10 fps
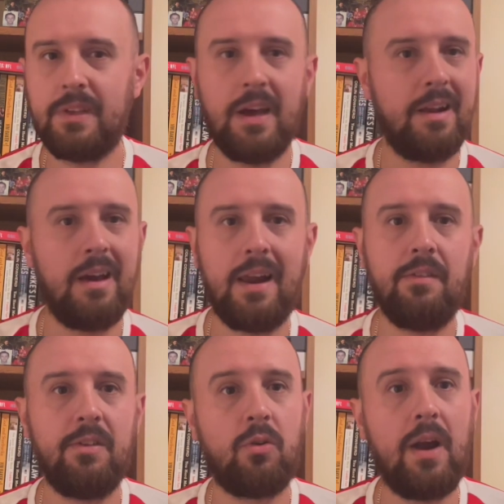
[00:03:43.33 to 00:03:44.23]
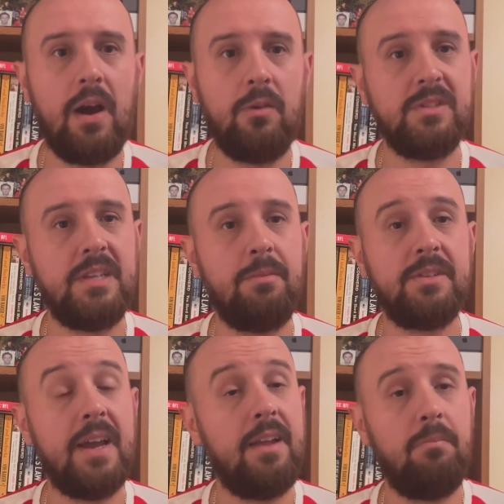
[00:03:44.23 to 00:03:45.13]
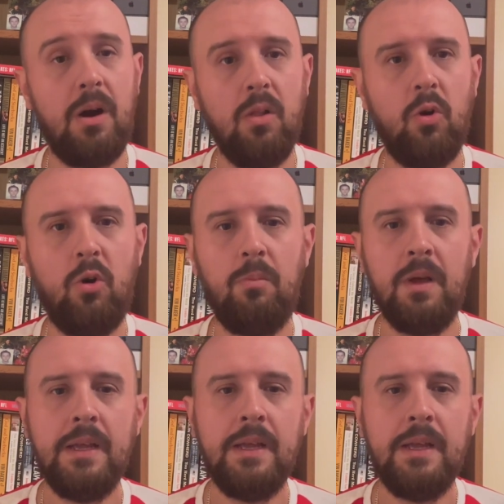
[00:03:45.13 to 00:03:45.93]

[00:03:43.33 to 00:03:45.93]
kind of got out of the crowd and was able to head the ball home.